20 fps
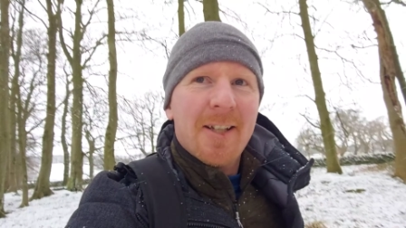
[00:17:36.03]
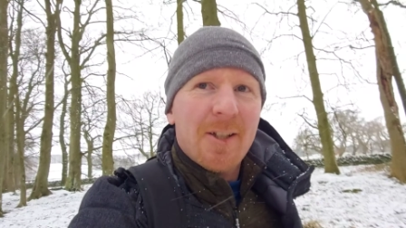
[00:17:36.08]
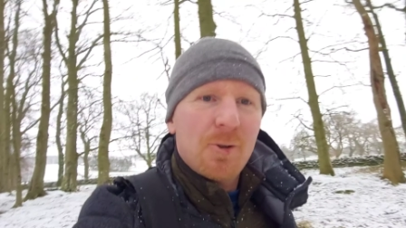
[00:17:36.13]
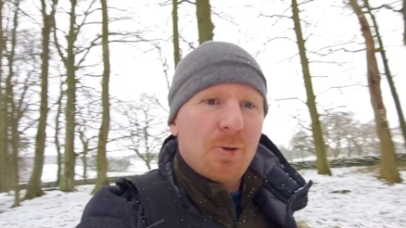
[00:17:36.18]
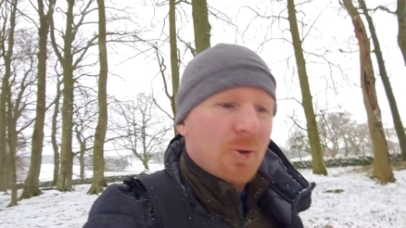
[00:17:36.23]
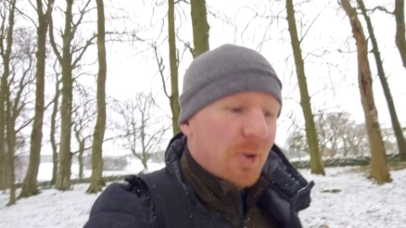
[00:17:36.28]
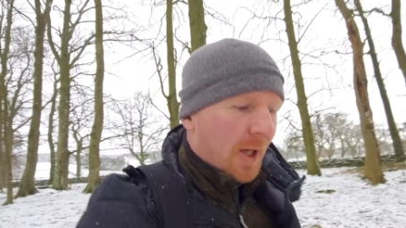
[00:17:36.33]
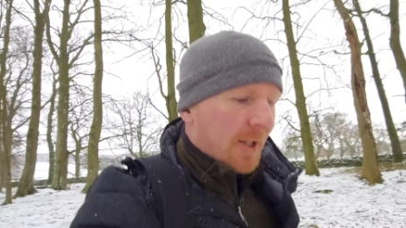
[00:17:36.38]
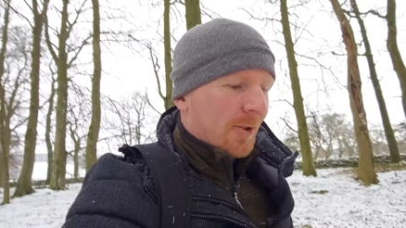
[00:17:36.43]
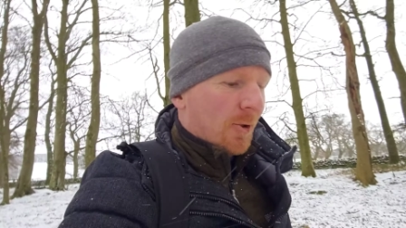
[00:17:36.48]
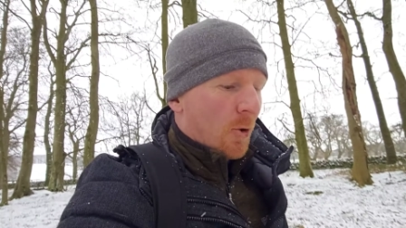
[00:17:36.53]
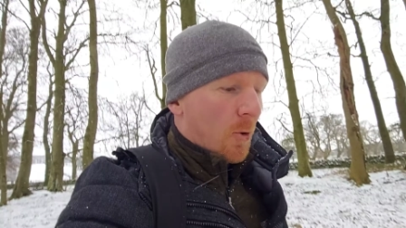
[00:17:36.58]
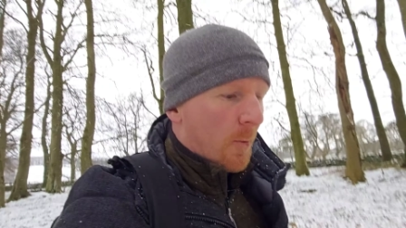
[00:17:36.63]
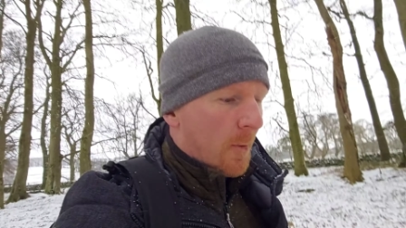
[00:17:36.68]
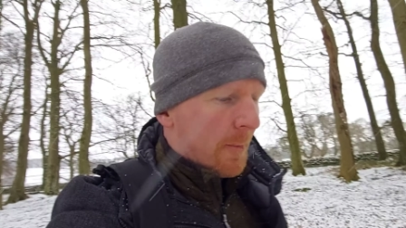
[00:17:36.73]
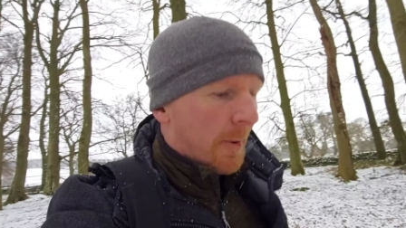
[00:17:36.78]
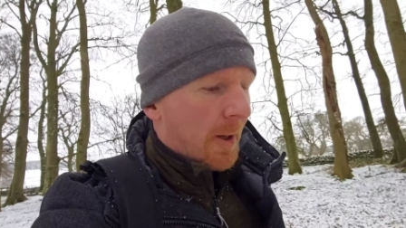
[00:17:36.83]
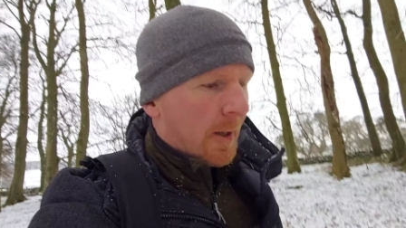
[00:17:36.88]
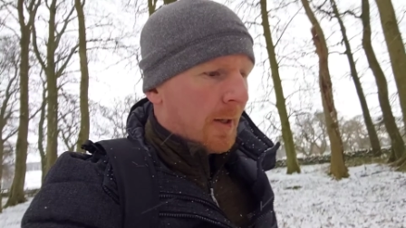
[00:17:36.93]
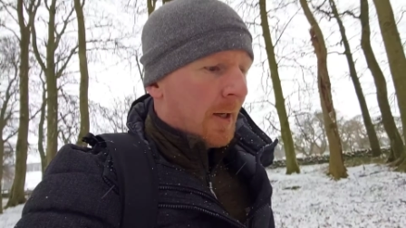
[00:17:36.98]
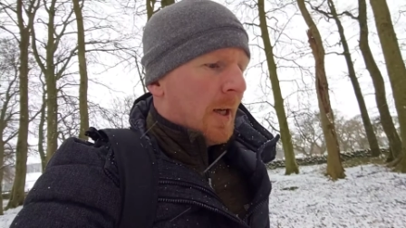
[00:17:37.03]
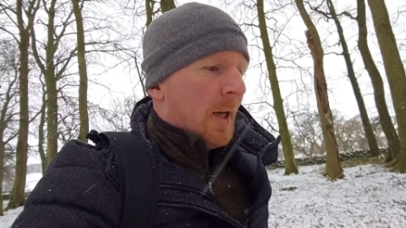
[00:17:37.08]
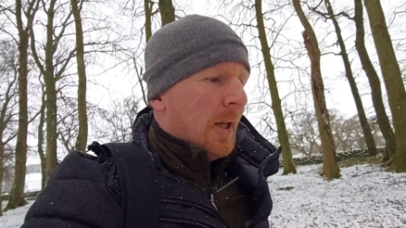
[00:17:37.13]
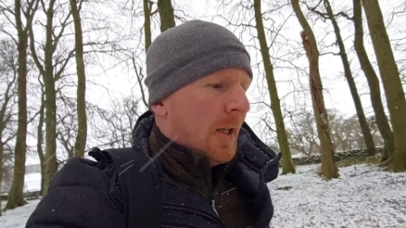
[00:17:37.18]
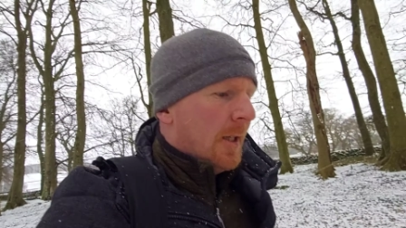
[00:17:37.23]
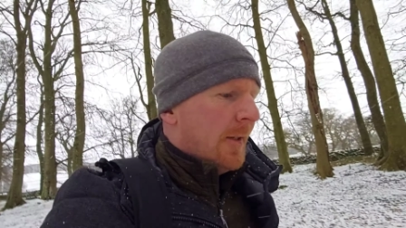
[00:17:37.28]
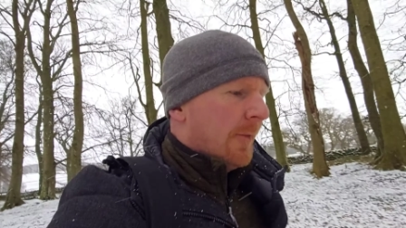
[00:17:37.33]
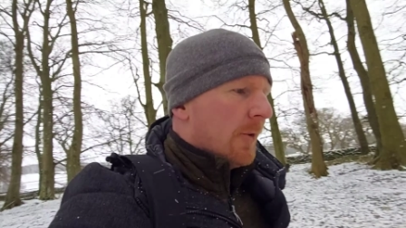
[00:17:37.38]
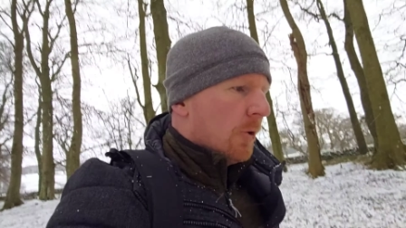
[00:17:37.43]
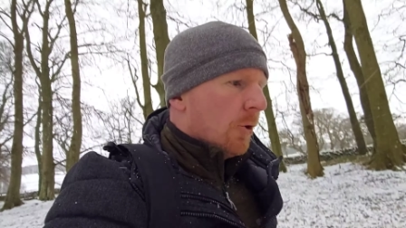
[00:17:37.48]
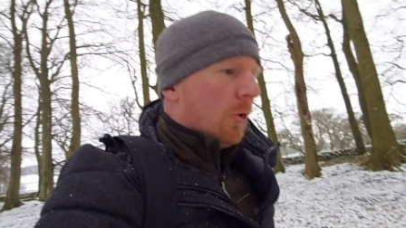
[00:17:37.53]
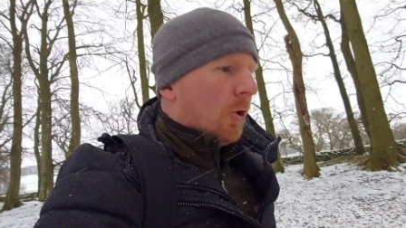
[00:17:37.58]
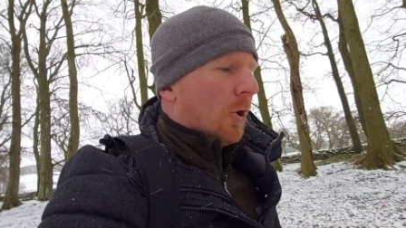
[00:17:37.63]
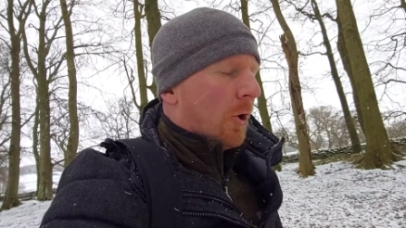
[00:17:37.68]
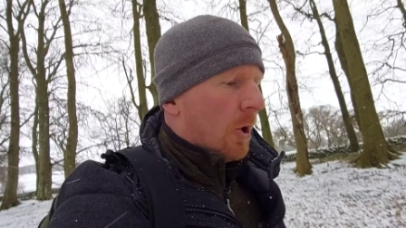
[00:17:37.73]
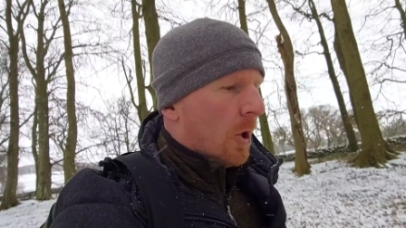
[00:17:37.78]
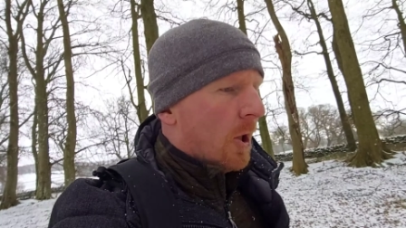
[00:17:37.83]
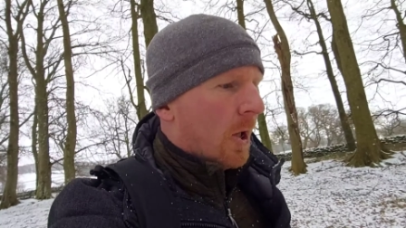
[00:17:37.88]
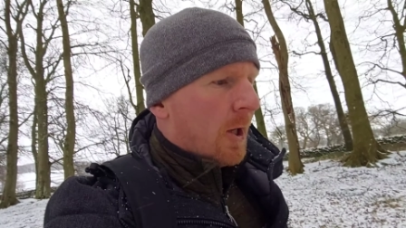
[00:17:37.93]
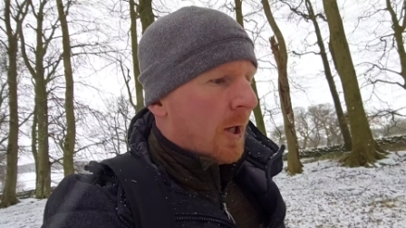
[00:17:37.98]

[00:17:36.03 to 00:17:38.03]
taking you guys along with me. Even though